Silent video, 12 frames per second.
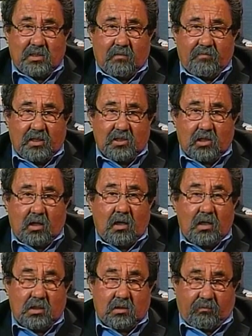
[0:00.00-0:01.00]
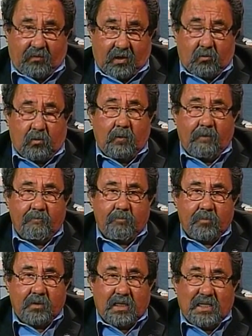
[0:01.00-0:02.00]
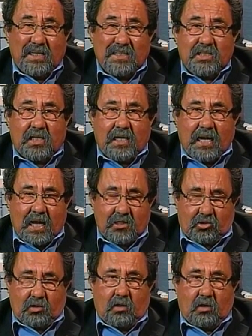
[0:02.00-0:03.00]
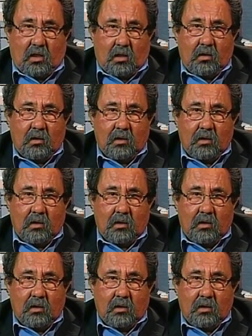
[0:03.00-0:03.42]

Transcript: of this law is federal, that it is a national law,